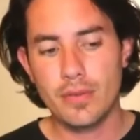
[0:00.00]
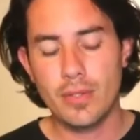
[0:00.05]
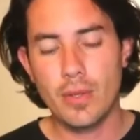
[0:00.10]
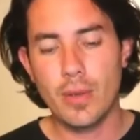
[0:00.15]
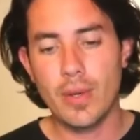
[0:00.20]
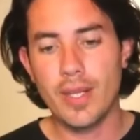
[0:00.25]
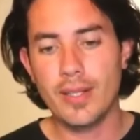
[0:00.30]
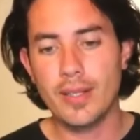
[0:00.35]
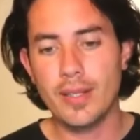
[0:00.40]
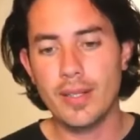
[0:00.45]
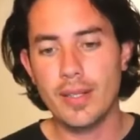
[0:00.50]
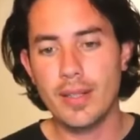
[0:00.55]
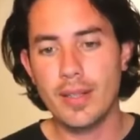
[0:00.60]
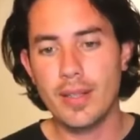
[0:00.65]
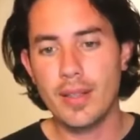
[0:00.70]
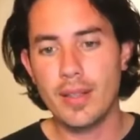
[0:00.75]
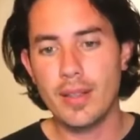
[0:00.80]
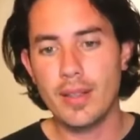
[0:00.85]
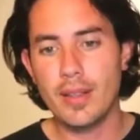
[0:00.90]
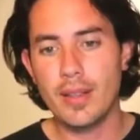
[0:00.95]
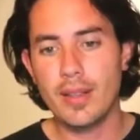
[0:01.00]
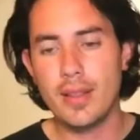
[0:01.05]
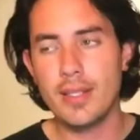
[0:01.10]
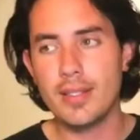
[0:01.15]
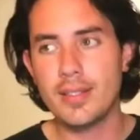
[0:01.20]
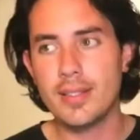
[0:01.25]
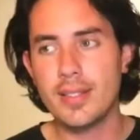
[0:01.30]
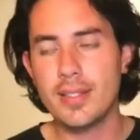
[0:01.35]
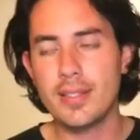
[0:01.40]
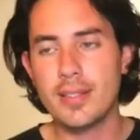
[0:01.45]
and this
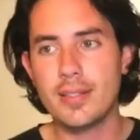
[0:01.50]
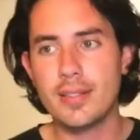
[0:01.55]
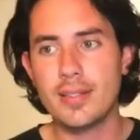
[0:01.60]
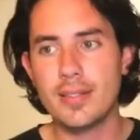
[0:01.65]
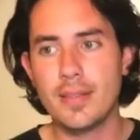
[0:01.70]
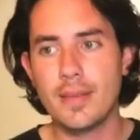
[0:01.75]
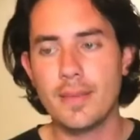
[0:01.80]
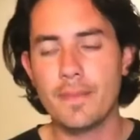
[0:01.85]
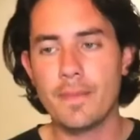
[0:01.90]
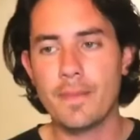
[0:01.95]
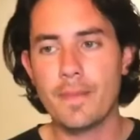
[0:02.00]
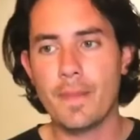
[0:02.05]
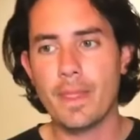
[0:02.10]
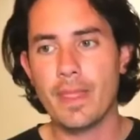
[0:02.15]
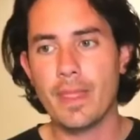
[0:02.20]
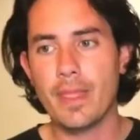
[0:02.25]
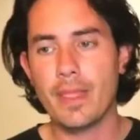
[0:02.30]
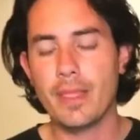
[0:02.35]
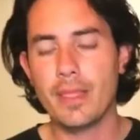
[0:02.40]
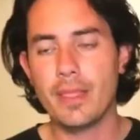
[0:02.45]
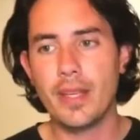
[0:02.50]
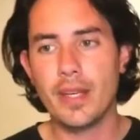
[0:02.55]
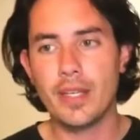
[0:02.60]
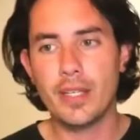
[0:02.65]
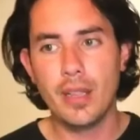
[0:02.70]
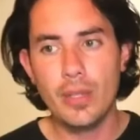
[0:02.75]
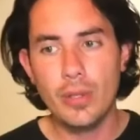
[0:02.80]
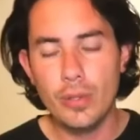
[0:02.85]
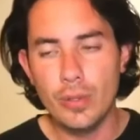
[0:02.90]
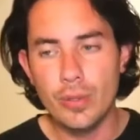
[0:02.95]
is the
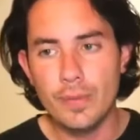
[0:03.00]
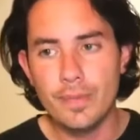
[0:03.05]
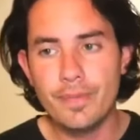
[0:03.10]
clue